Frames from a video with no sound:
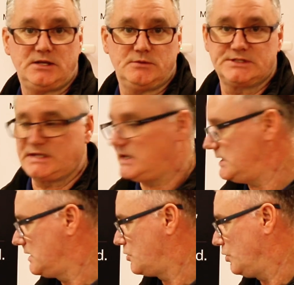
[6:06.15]
you will
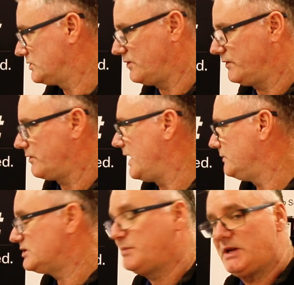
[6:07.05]
see course over
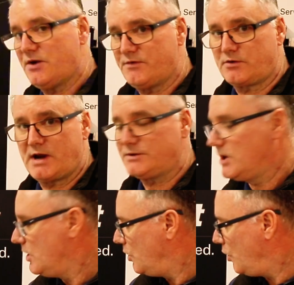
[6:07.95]
ground, speed over ground,
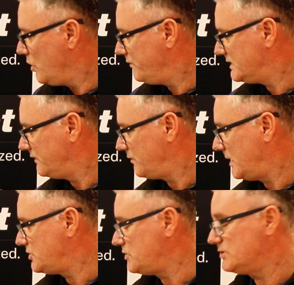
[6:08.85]
all of this
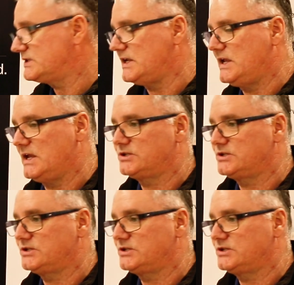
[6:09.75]
information you'll see here.